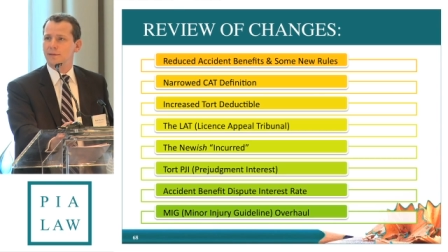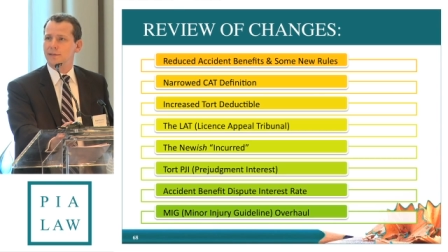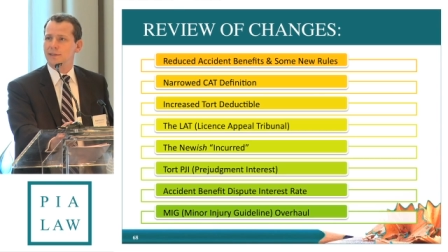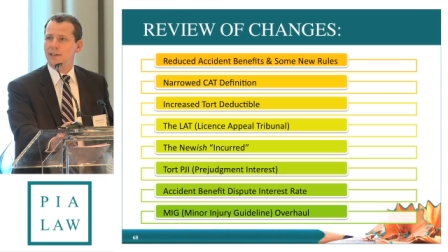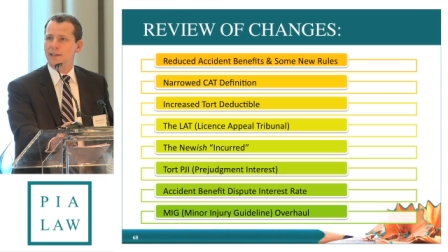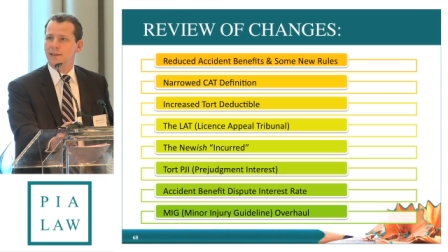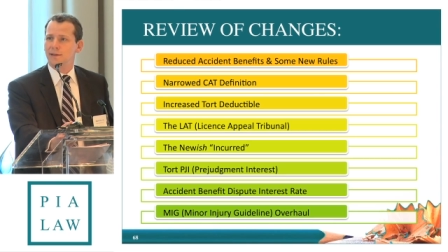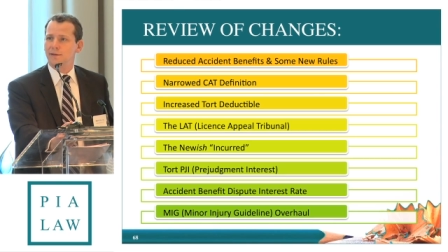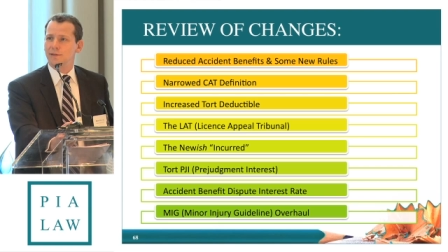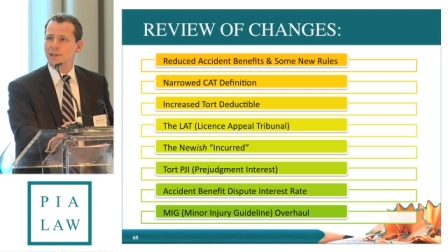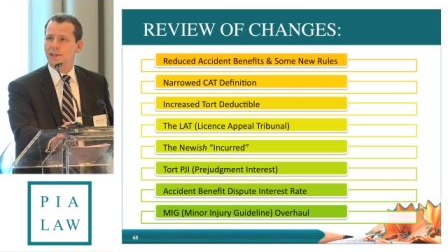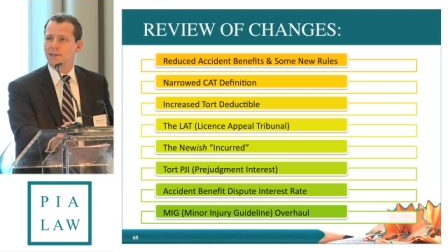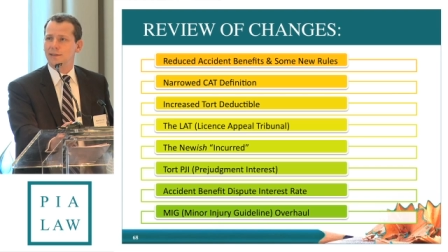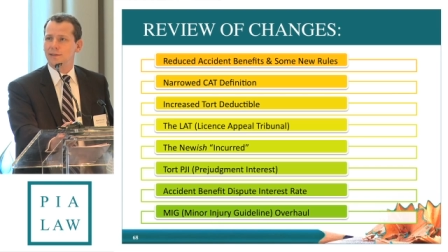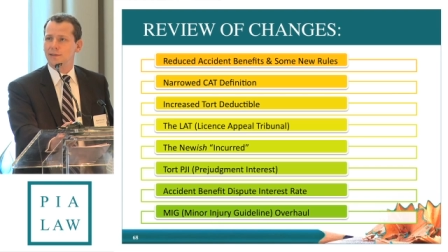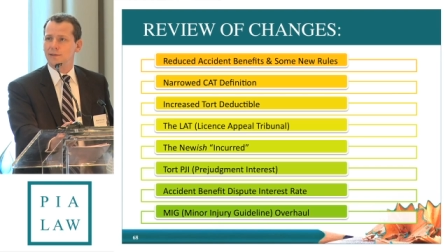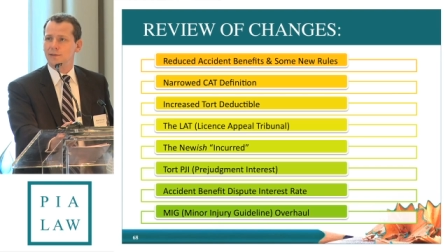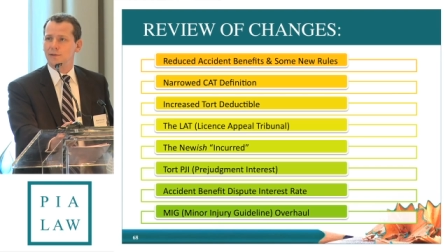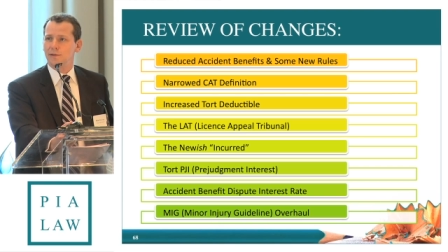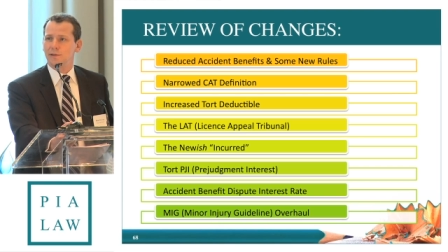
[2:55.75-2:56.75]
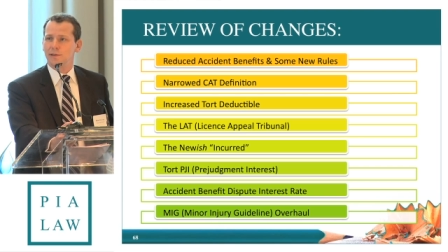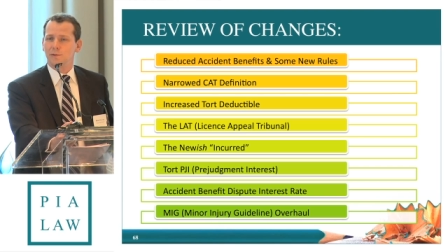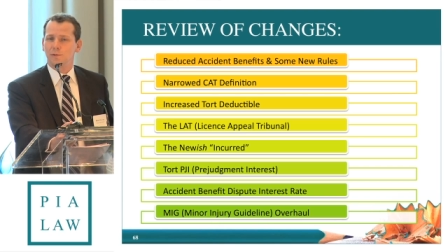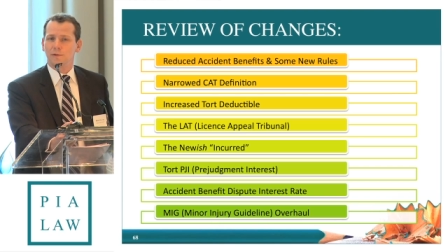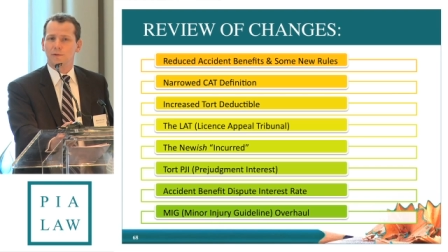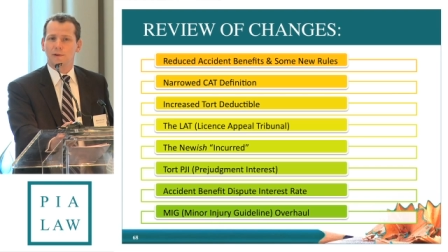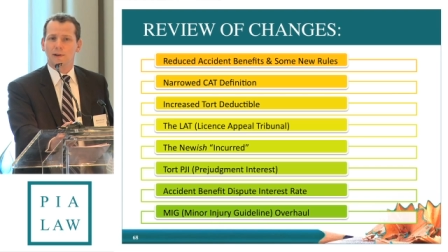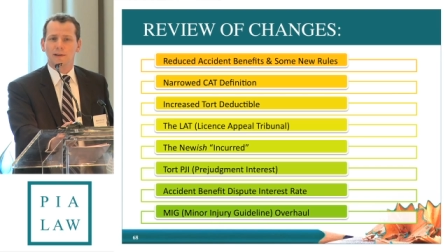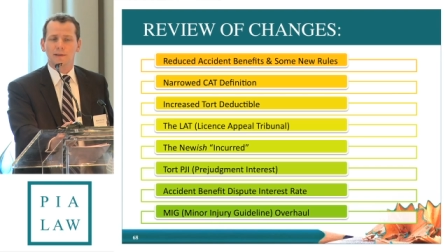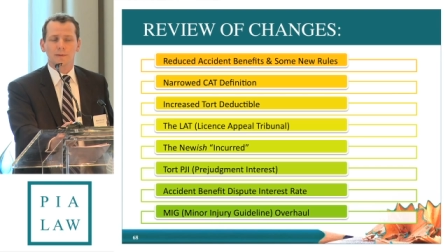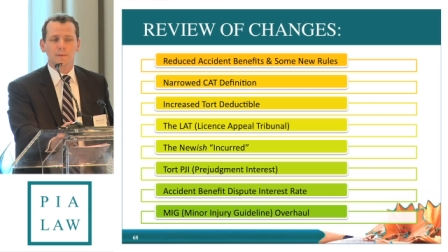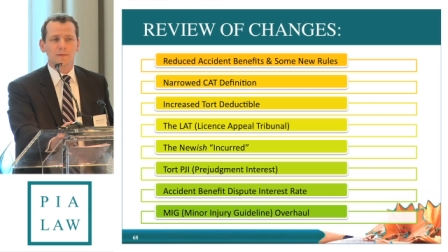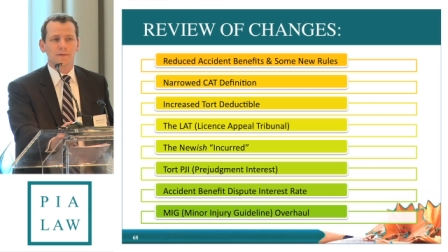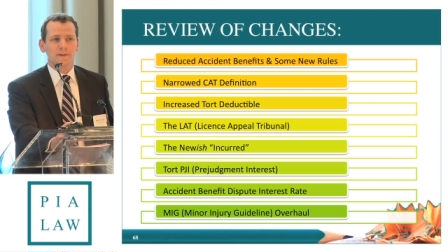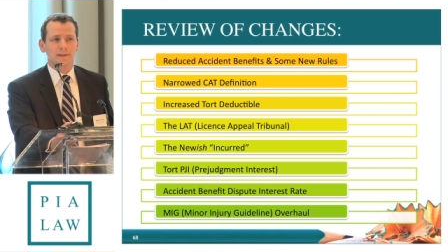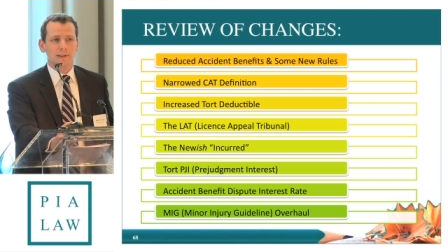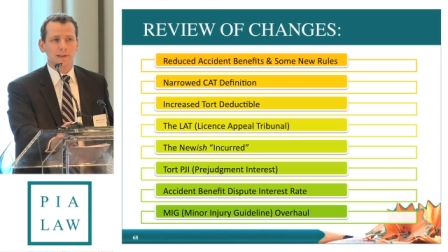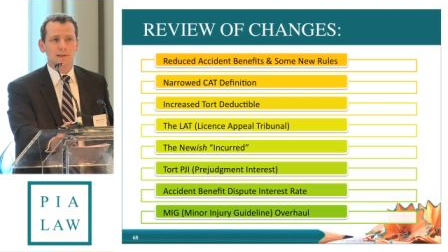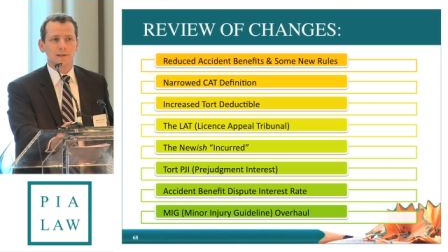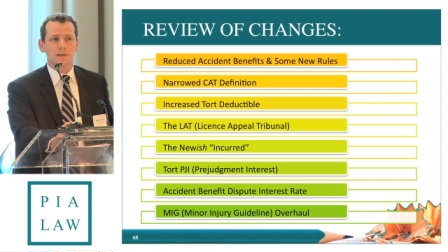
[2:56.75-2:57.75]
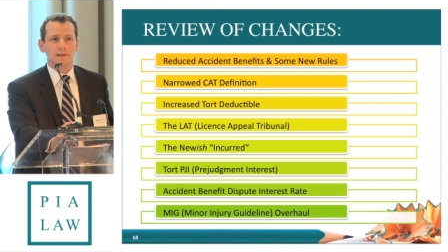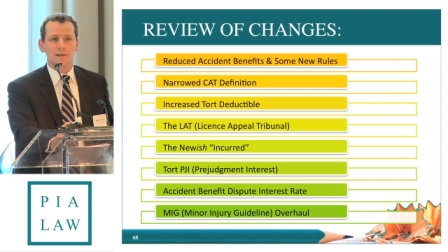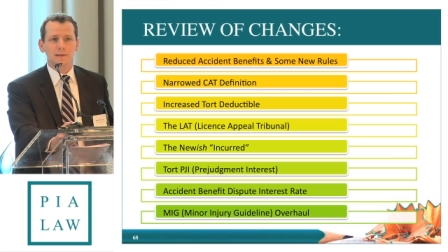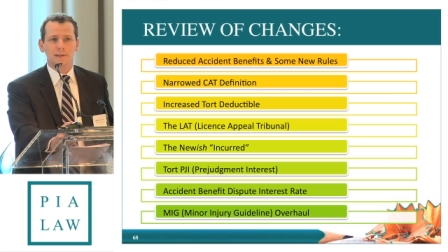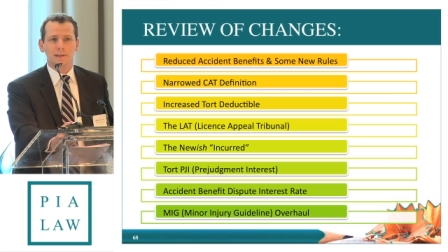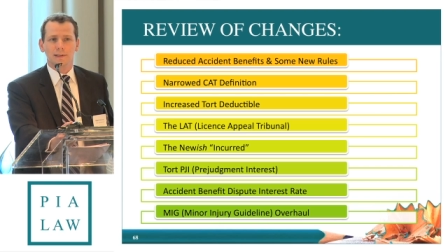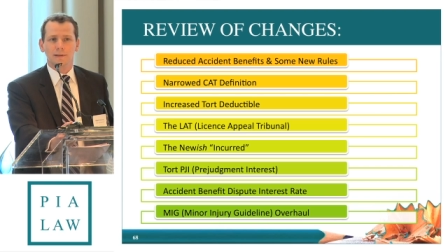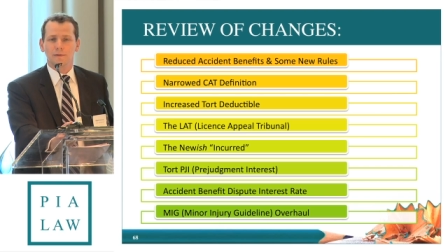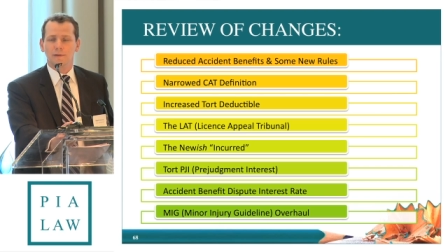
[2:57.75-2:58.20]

sink their teeth into, because we've got some physicians